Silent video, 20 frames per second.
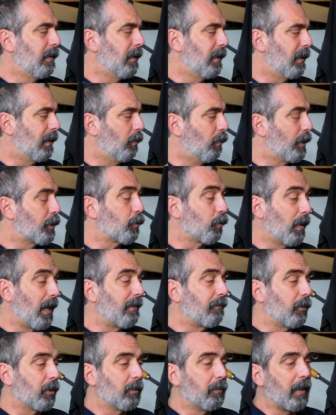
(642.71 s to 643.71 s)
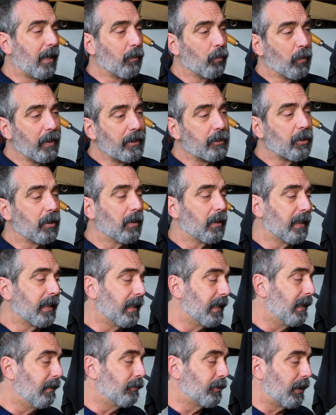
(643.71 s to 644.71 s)
which rifle to buy recently,
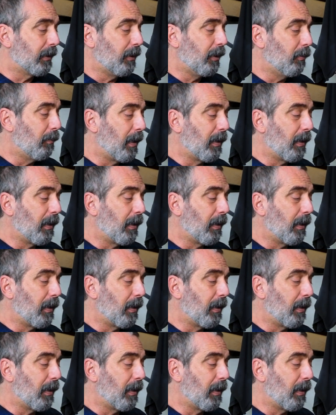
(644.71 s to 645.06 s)
and I've said, you know,